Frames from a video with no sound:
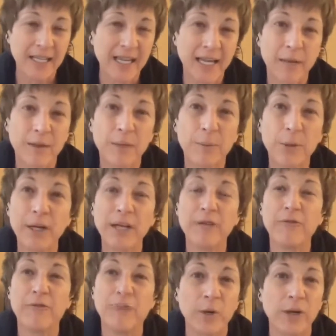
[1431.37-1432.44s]
and putting
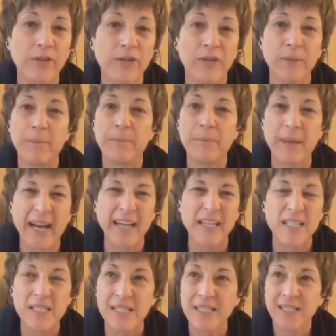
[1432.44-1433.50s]
forth the
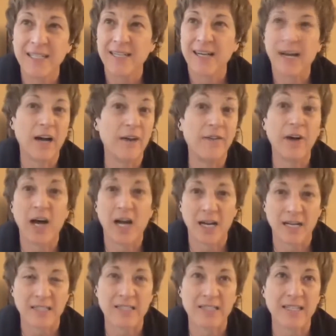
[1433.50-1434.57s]
best of
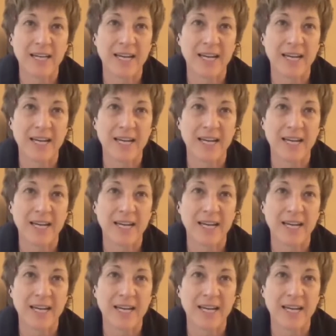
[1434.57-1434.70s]
us.